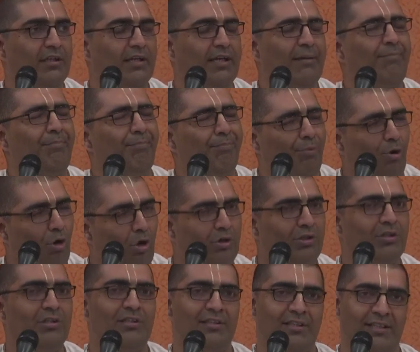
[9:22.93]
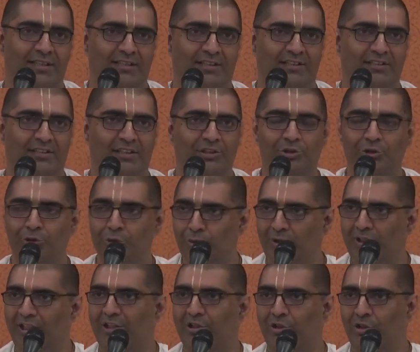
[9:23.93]
important things that you
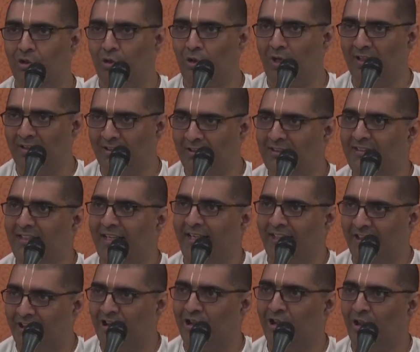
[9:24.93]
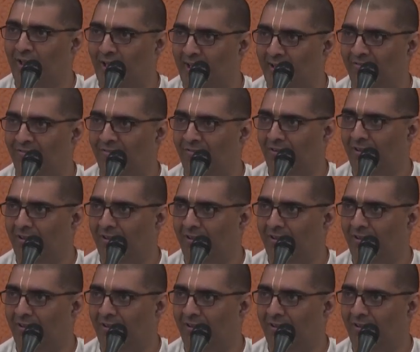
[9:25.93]
need to know at this age in your life.